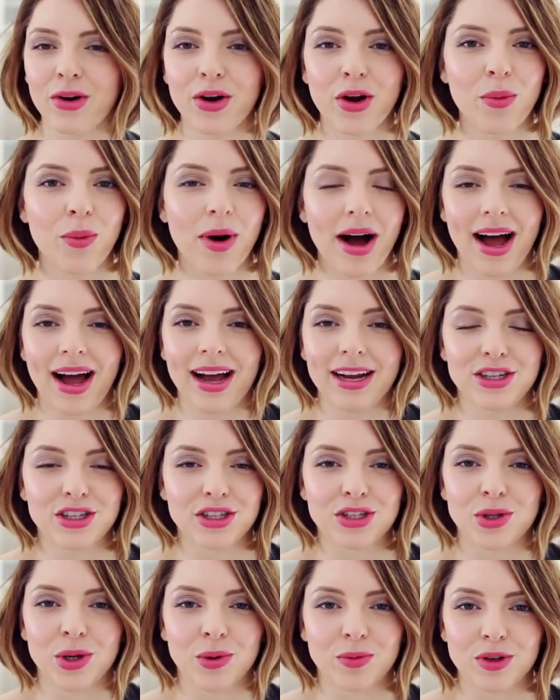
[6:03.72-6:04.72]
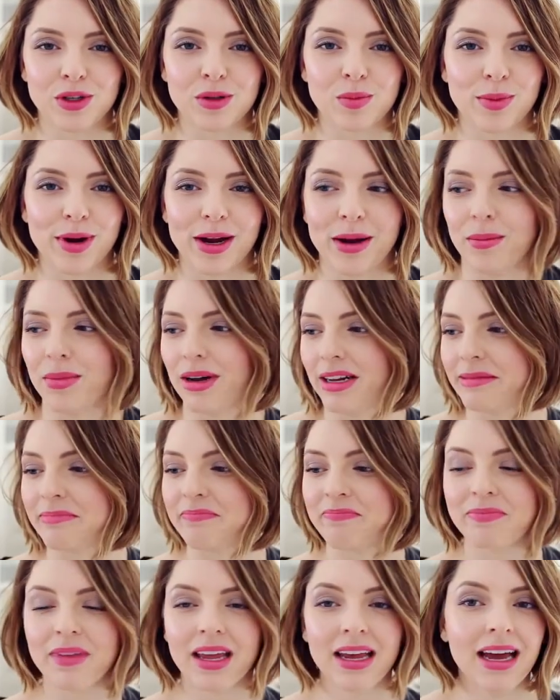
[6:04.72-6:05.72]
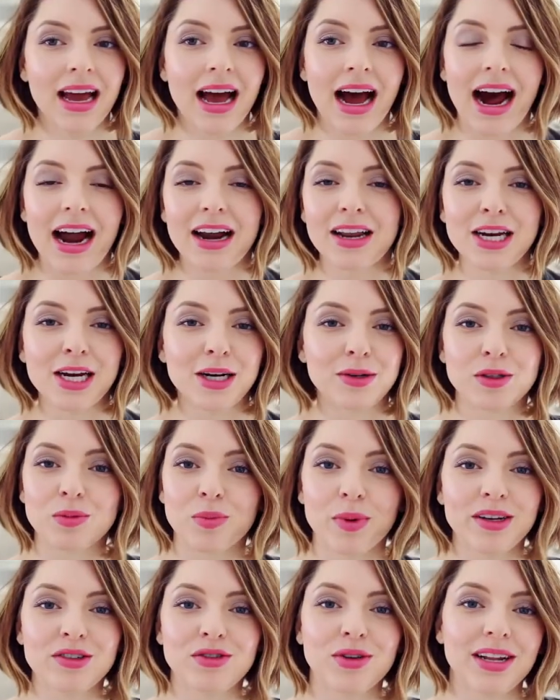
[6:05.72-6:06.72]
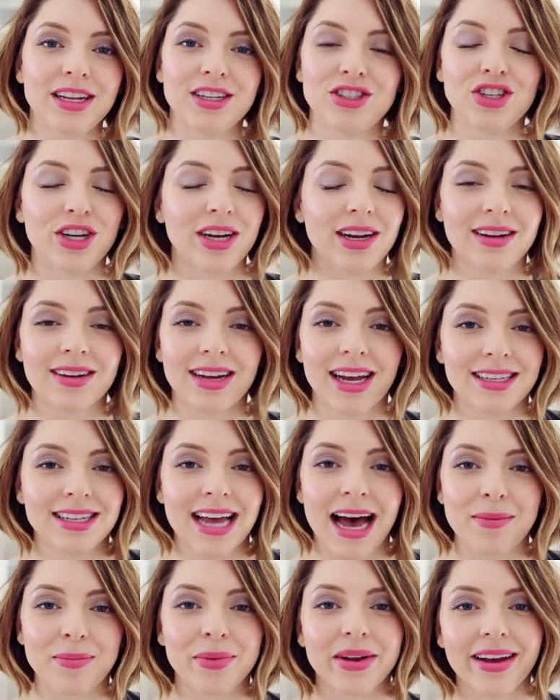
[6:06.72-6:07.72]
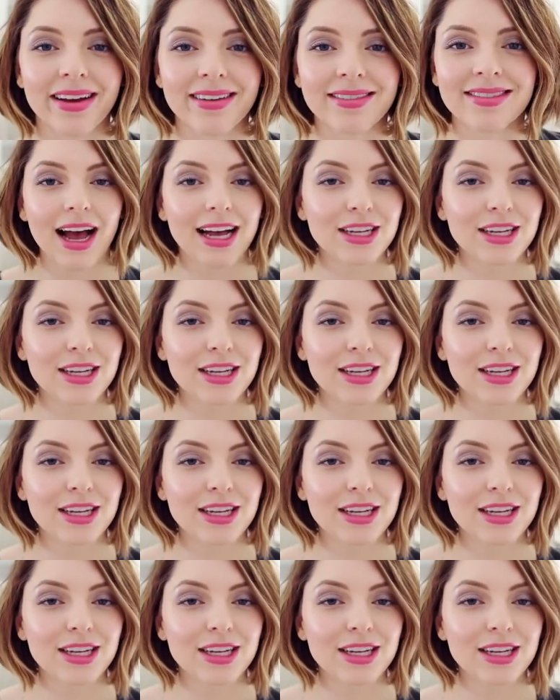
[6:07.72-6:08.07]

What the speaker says: I don't know why I just heard of spring, but I don't know, spring trilogy, it's happening.